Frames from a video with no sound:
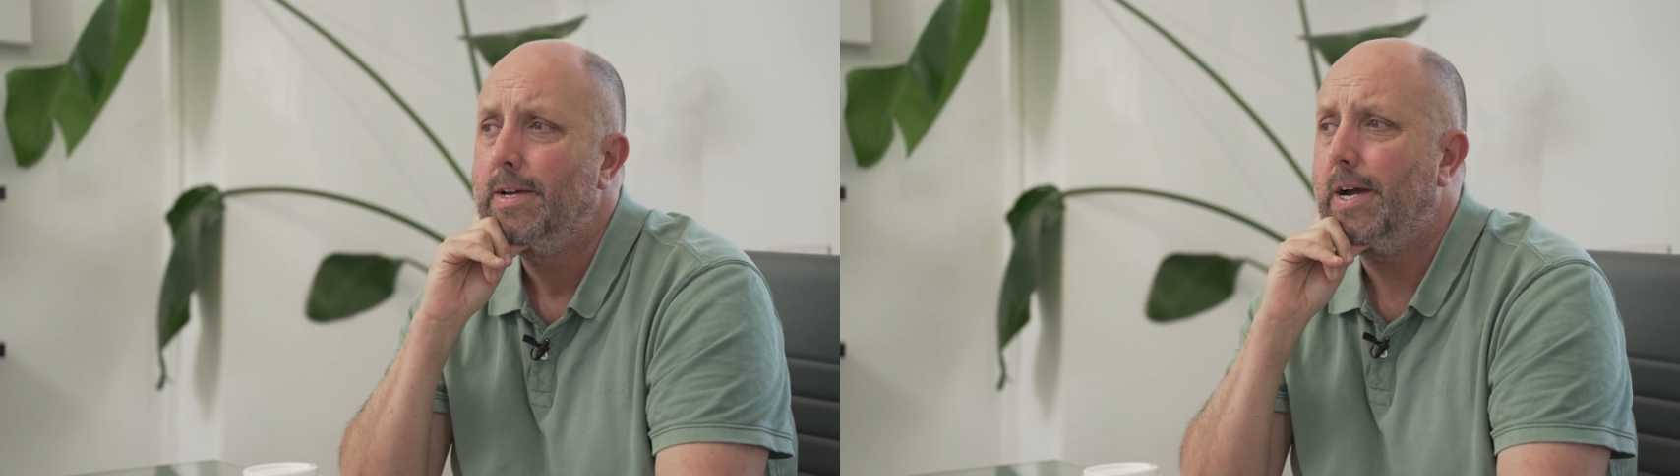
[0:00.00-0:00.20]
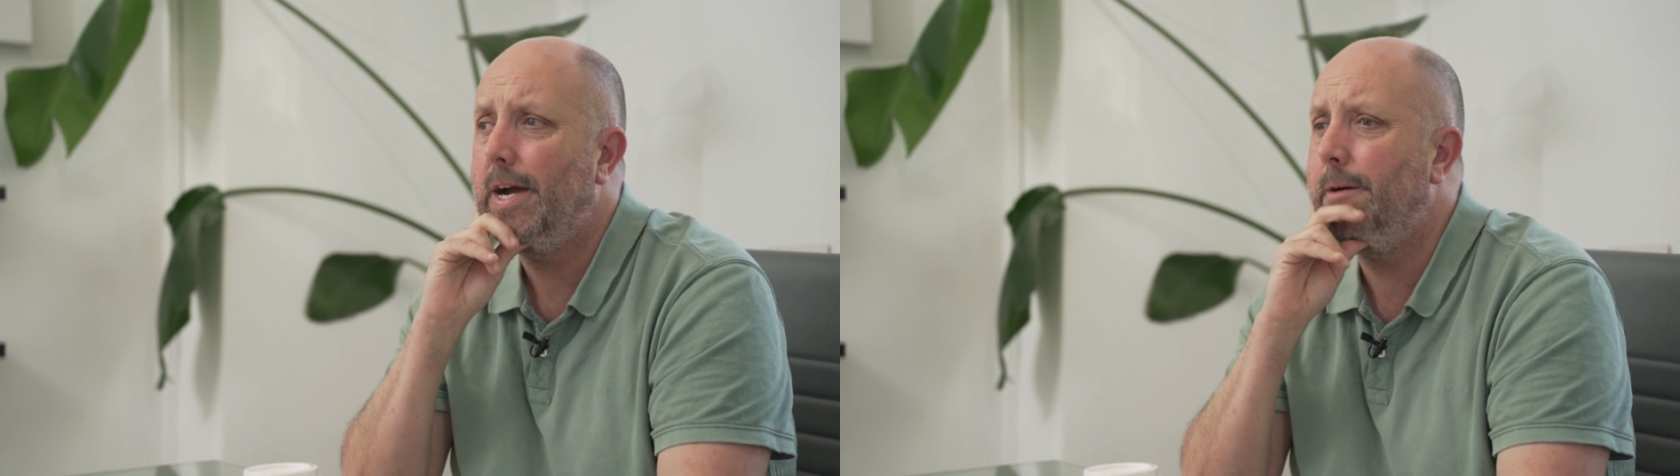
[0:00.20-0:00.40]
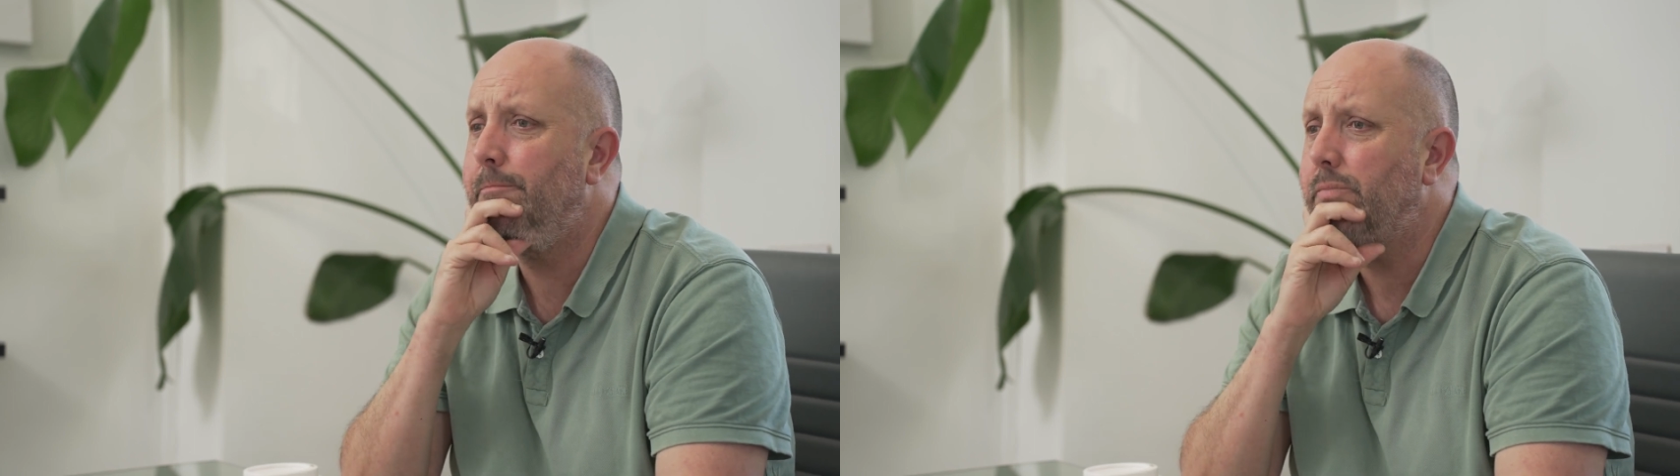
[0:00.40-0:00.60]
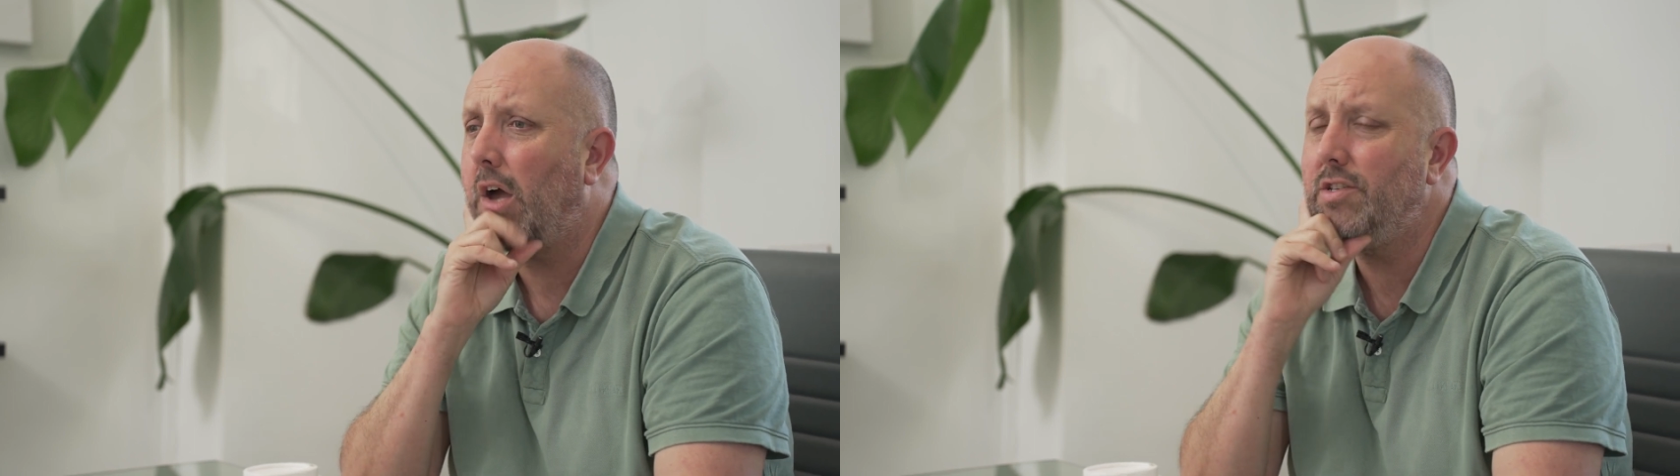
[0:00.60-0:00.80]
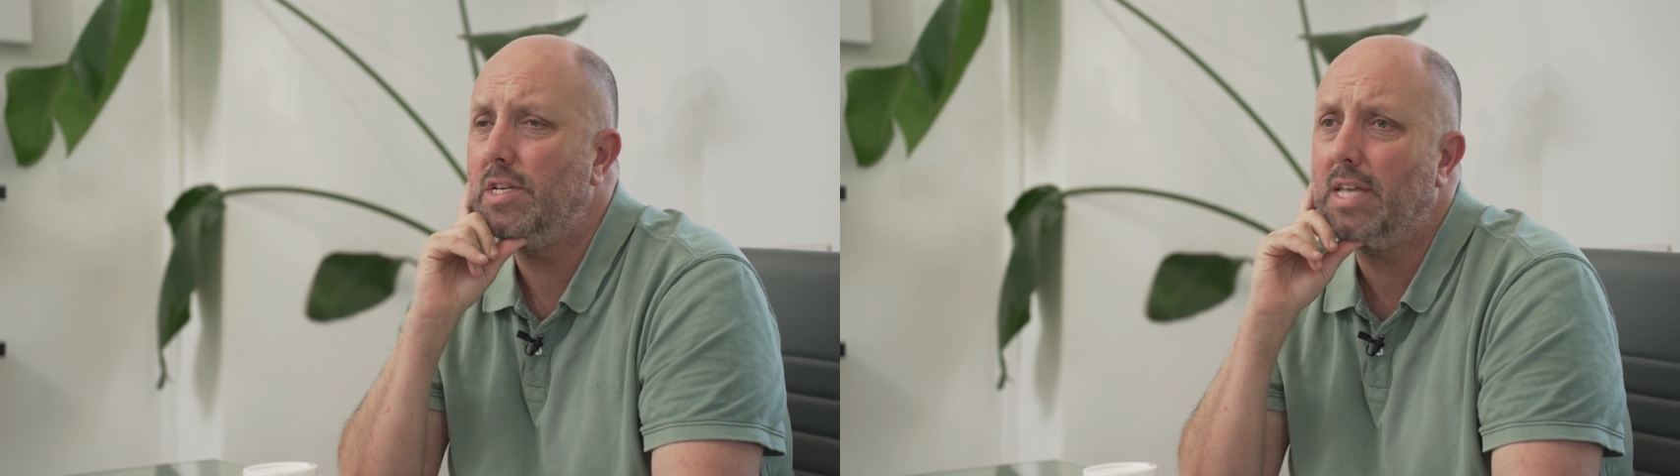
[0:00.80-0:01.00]

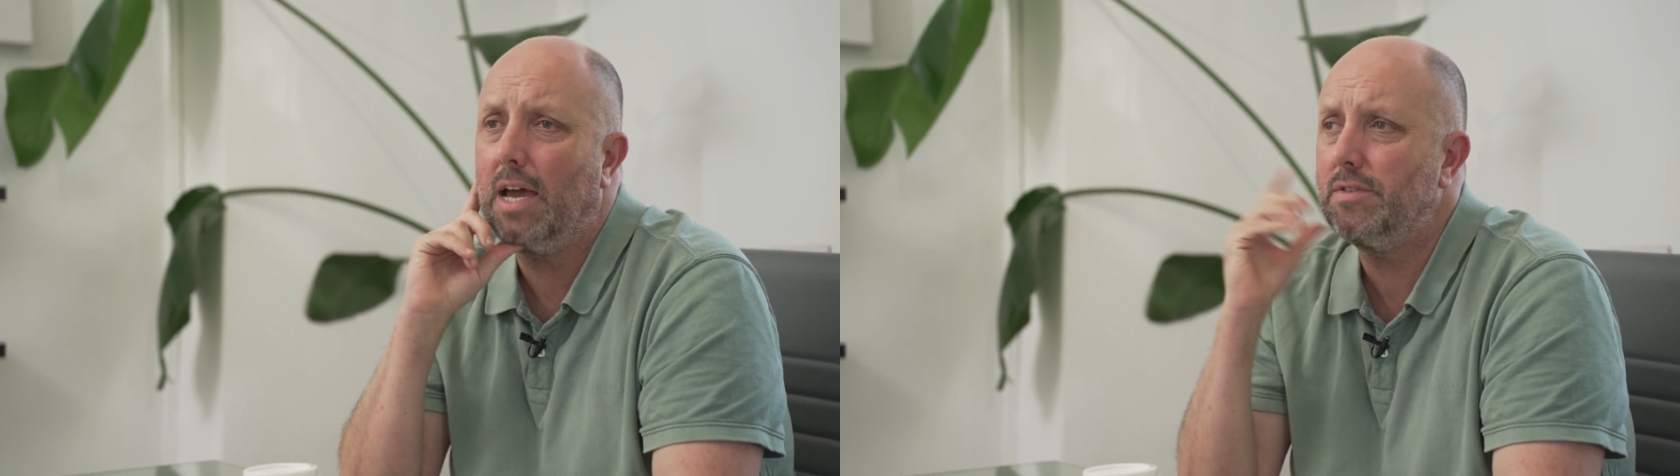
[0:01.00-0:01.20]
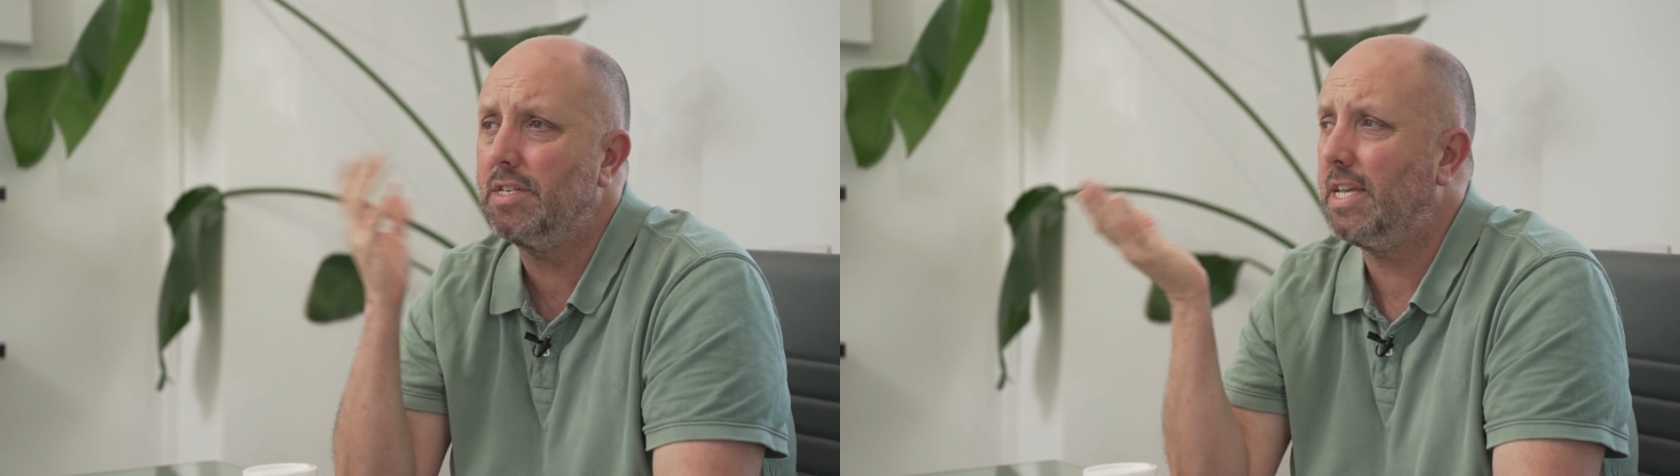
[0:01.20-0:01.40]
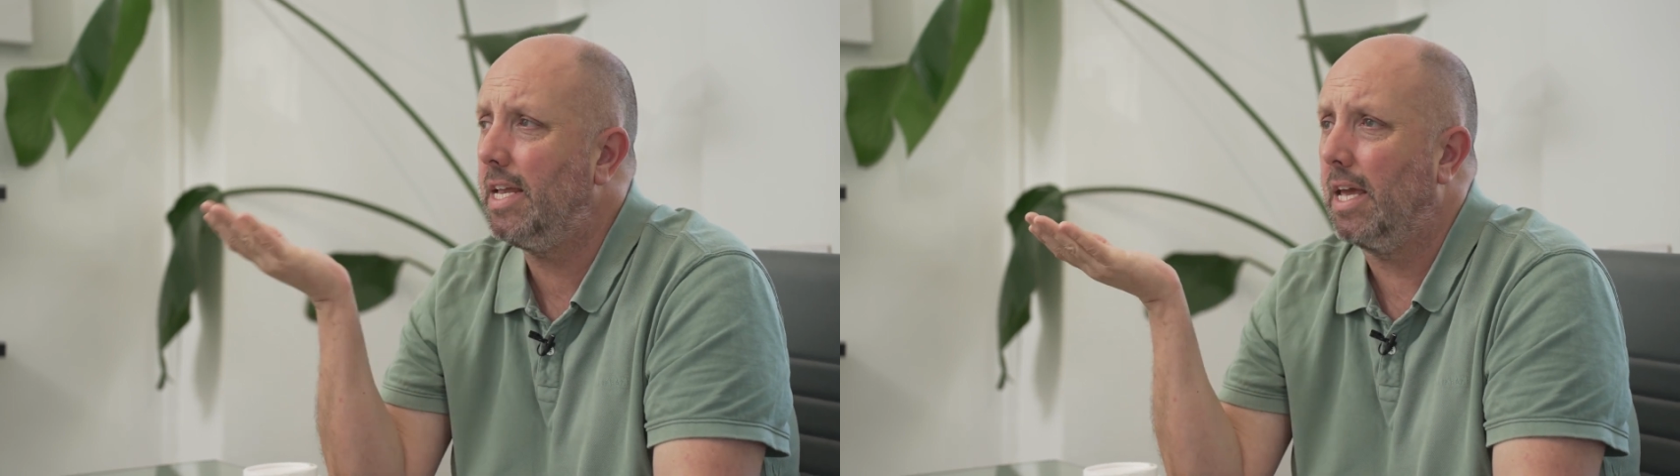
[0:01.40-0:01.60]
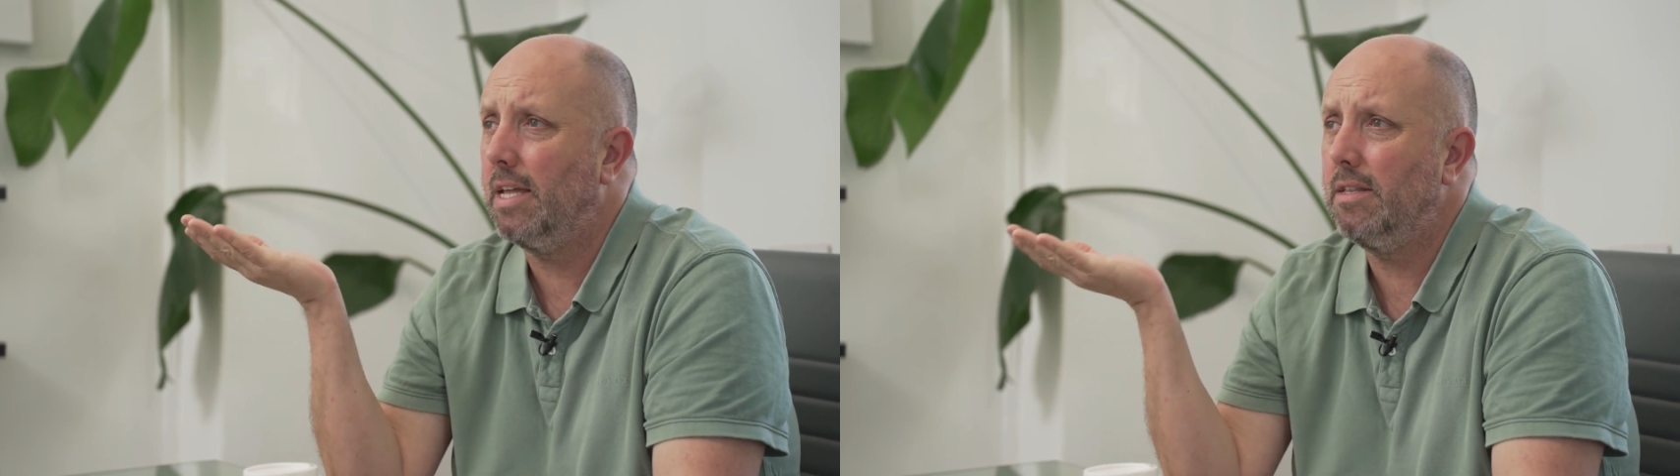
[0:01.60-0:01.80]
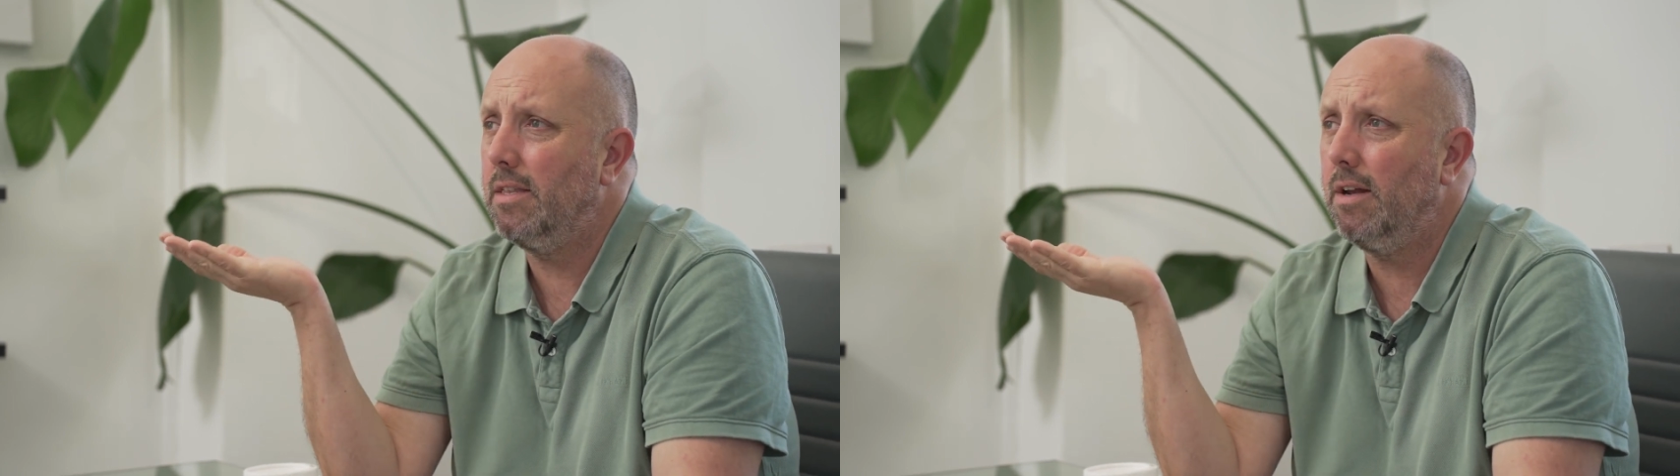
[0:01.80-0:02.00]
I just haven't seen it
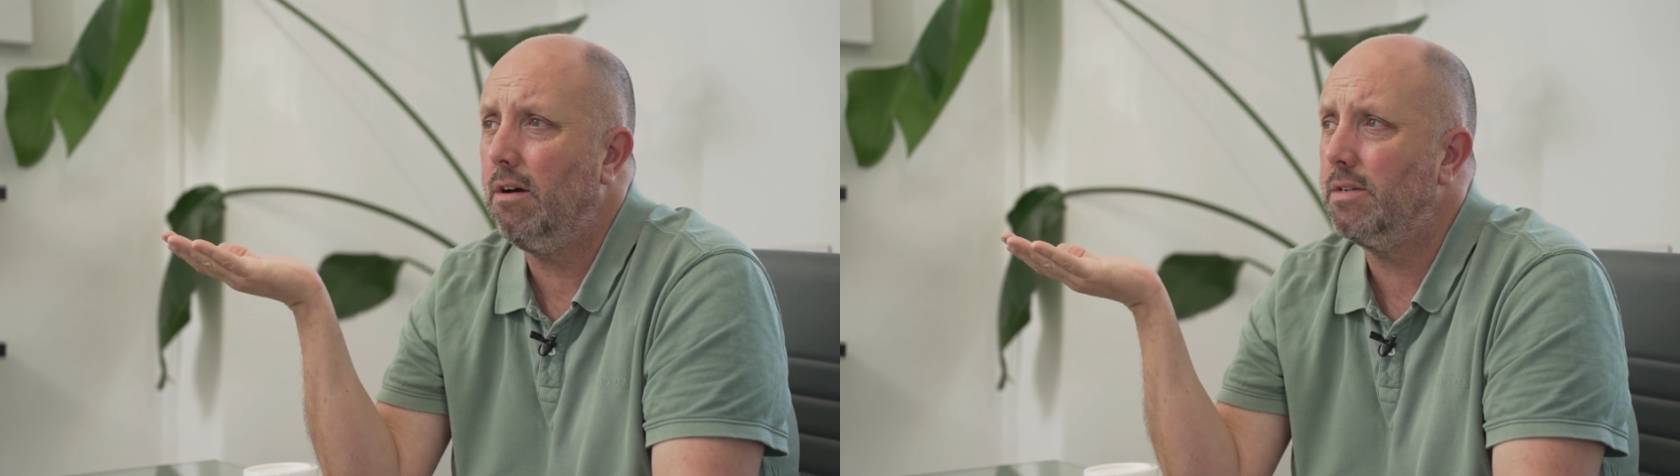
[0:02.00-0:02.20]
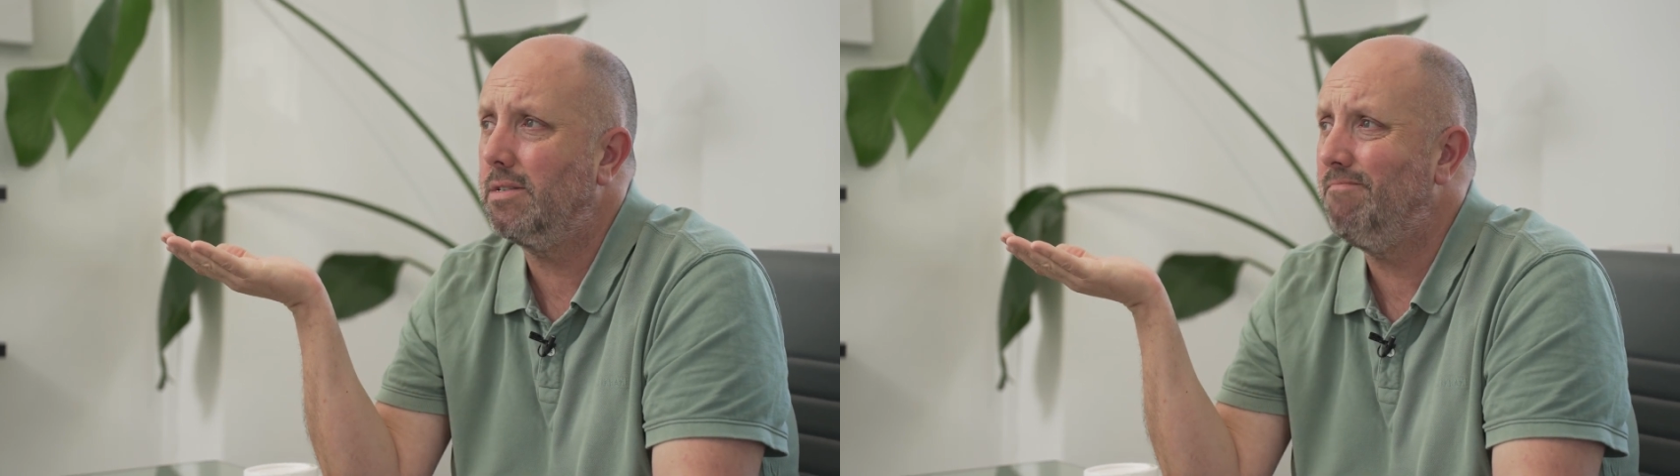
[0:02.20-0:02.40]
in the last